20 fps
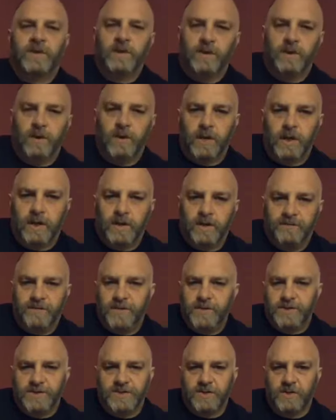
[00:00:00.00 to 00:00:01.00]
You can
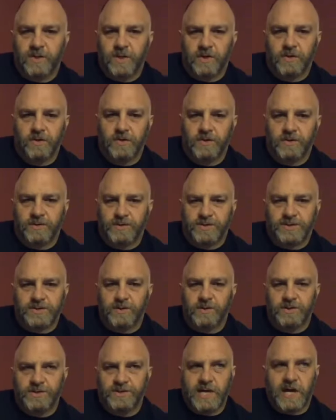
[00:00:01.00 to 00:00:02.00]
if you just go to Google and
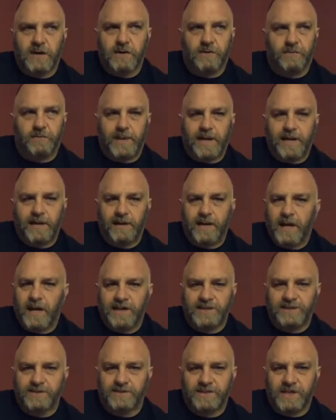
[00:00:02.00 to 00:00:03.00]
search Jocko
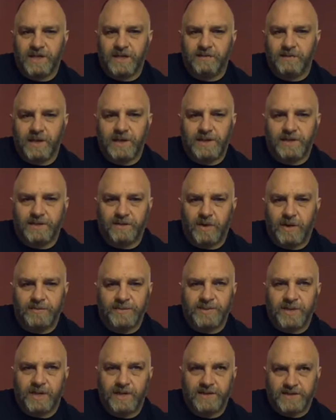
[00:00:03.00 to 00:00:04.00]
Podcast, it'll take you right to the
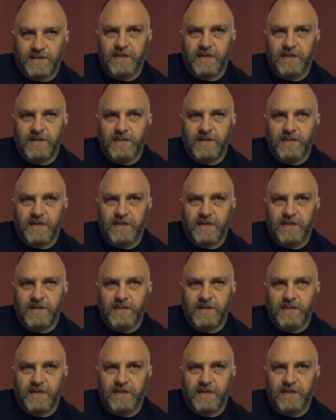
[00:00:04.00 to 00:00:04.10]
website.